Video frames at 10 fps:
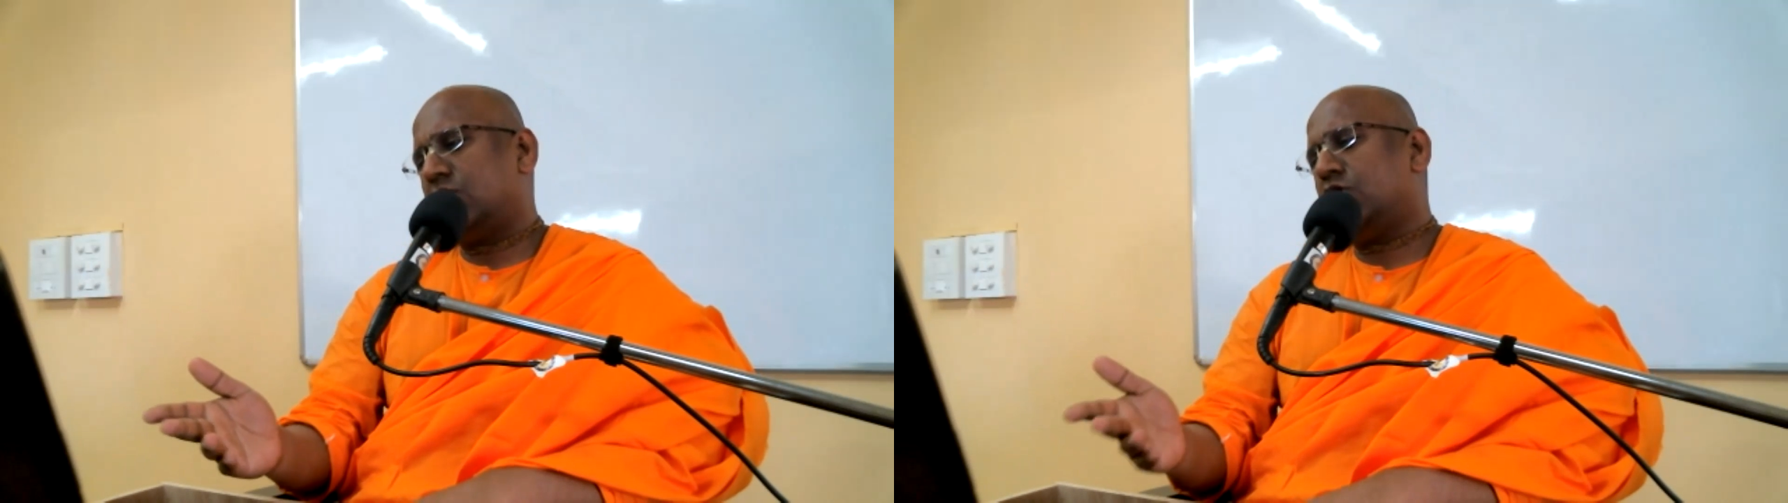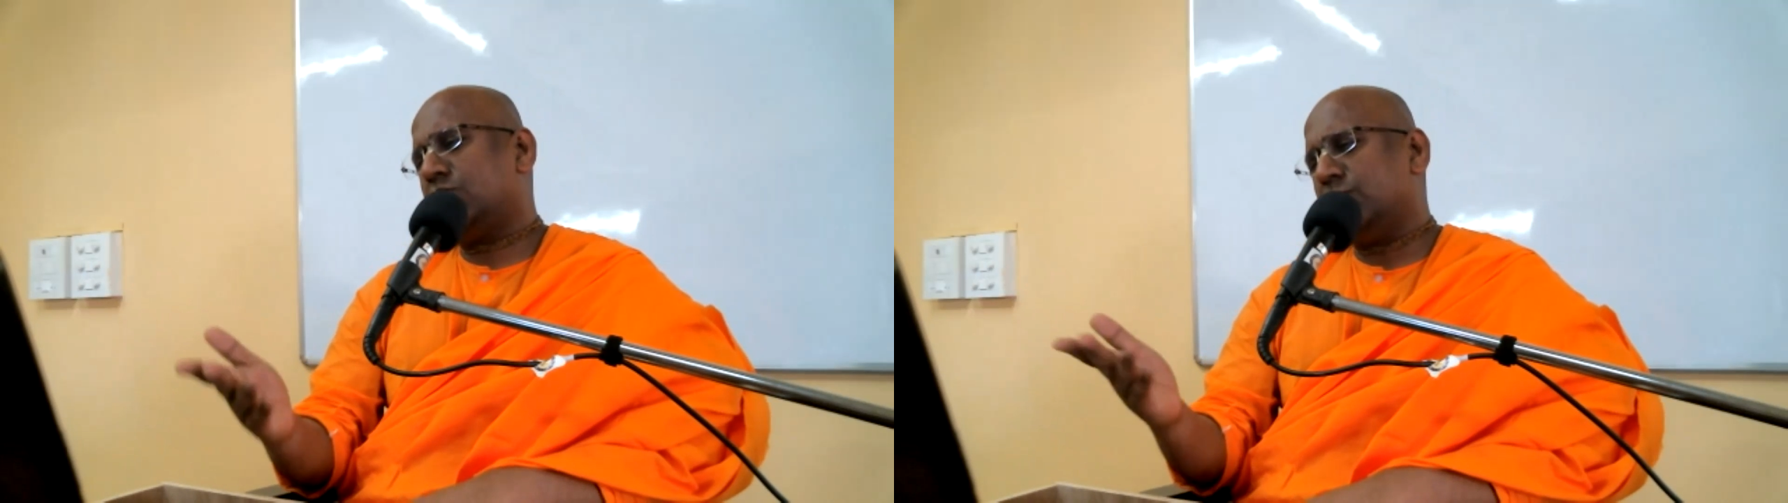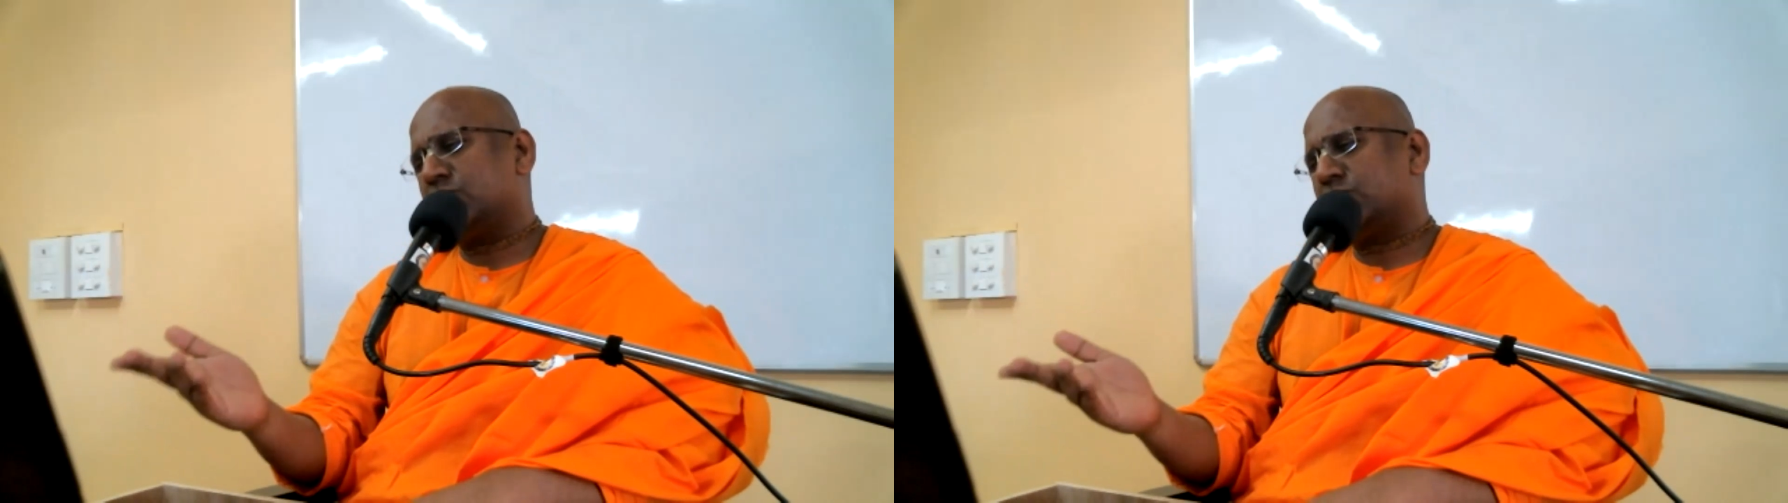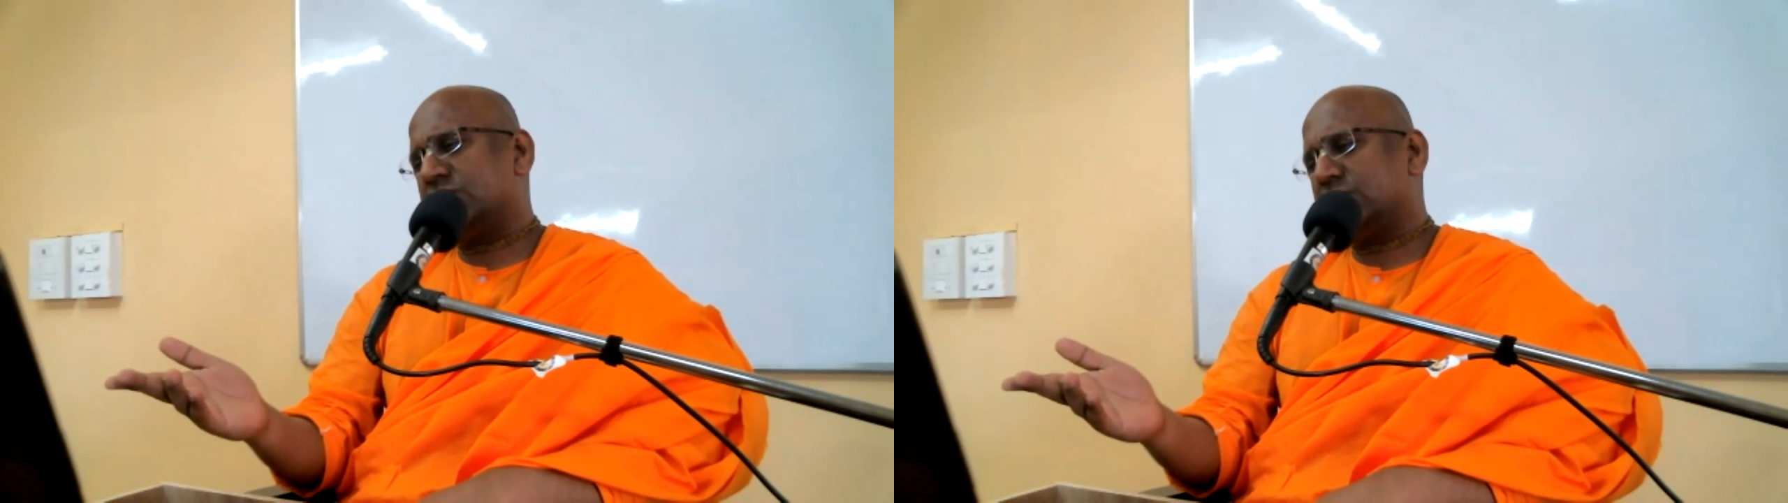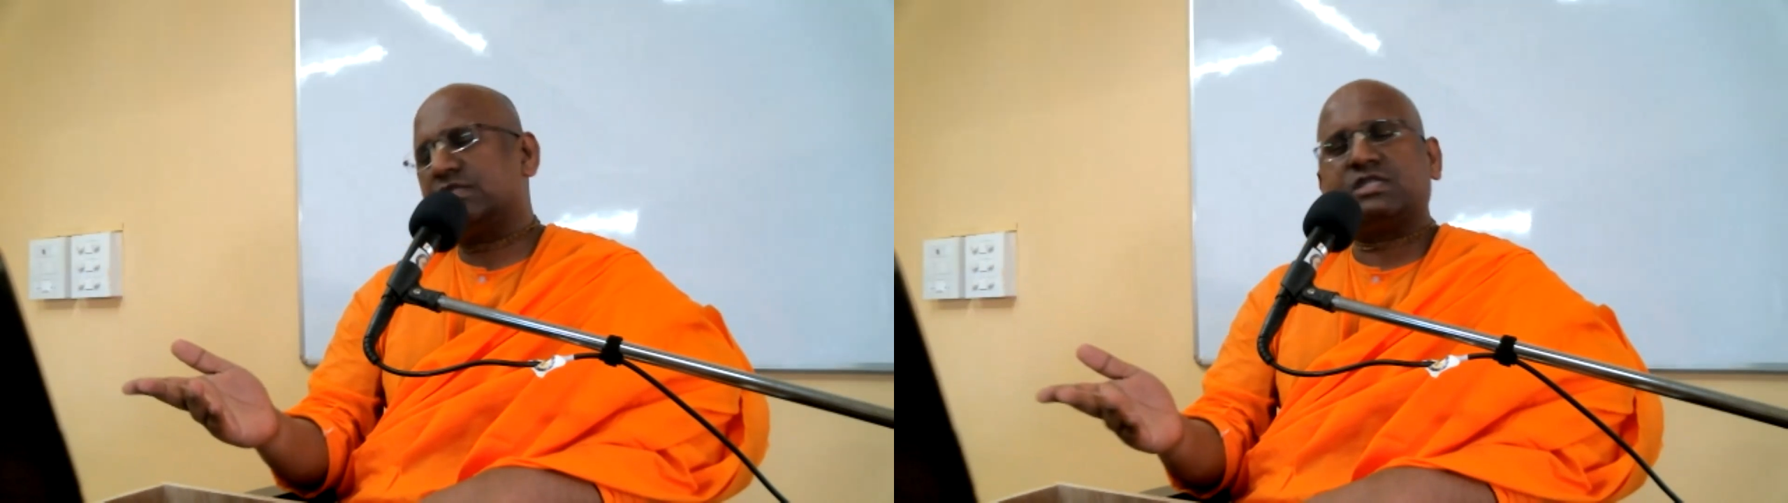
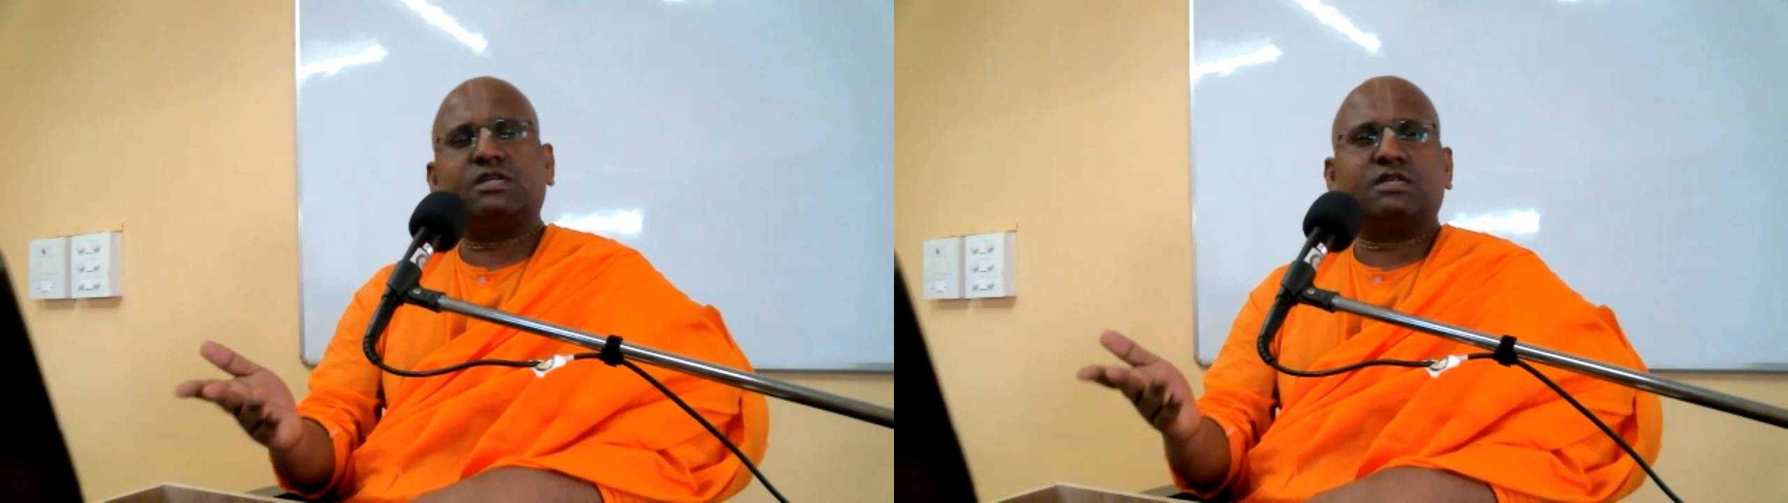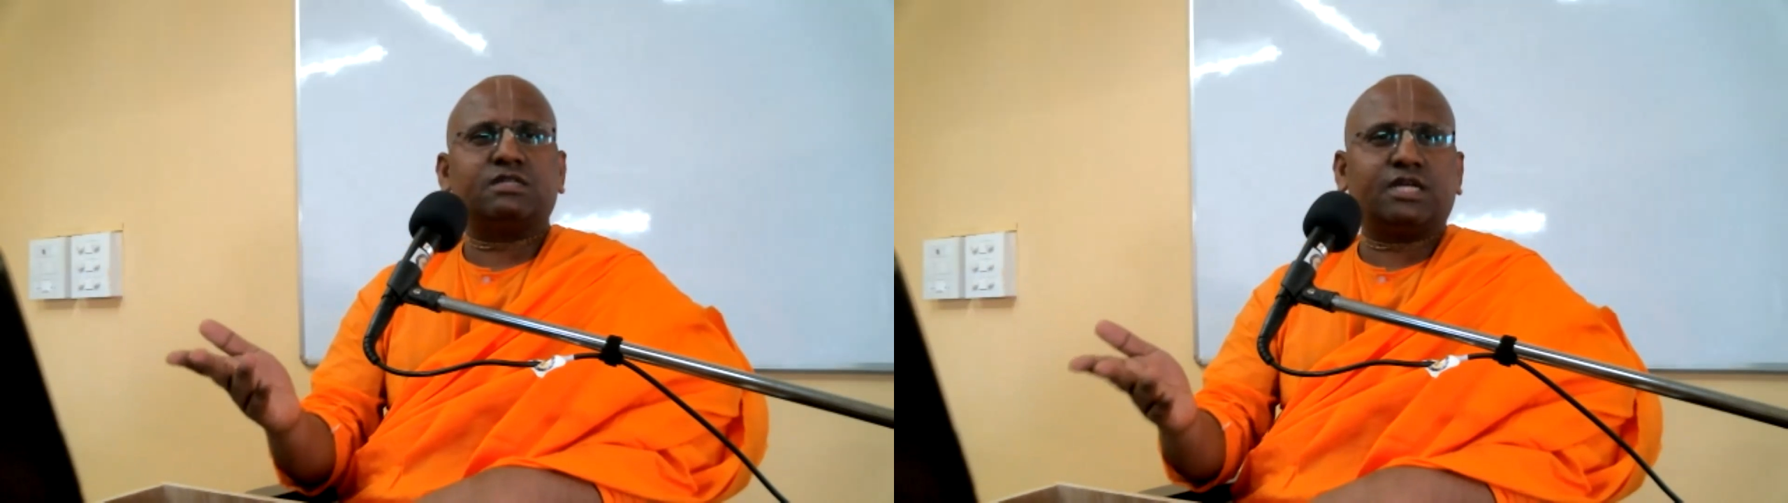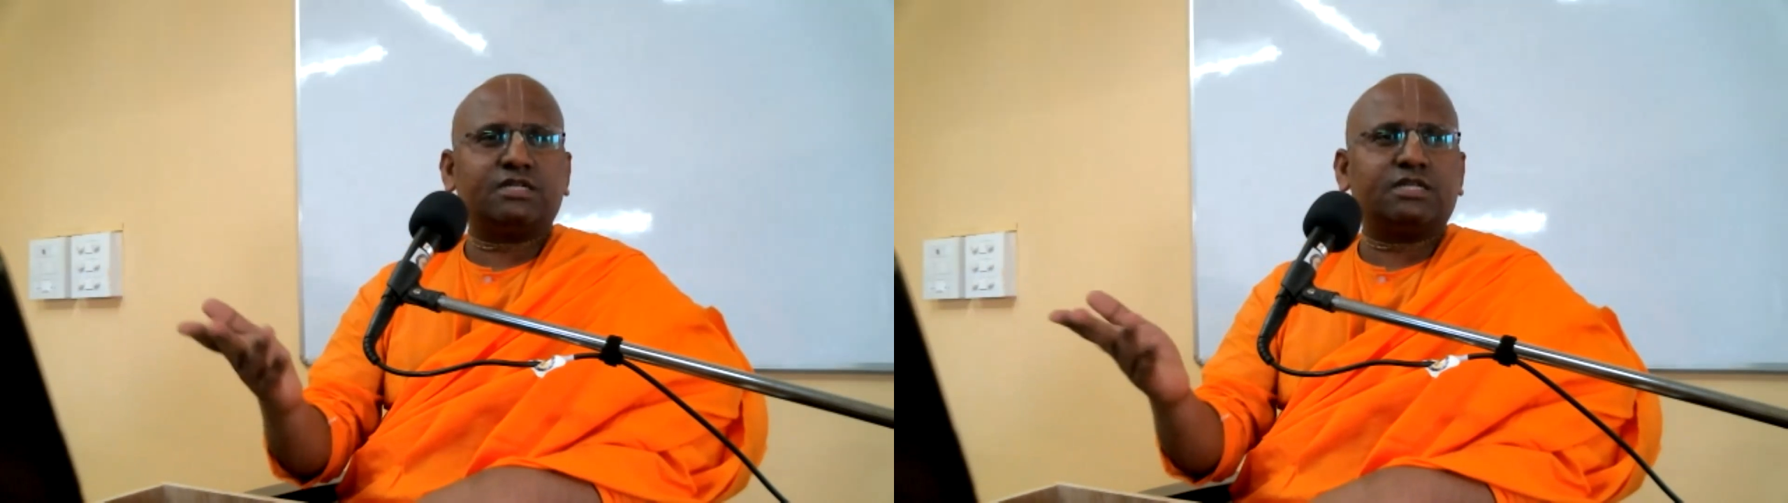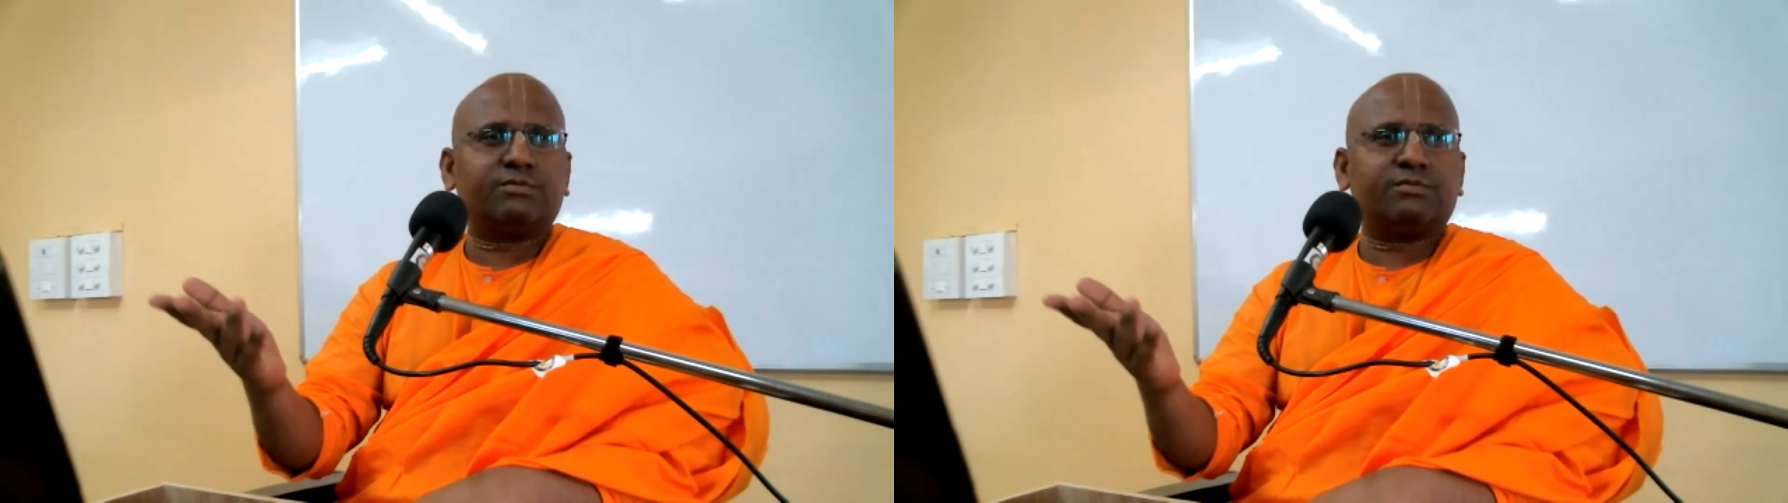almost certain that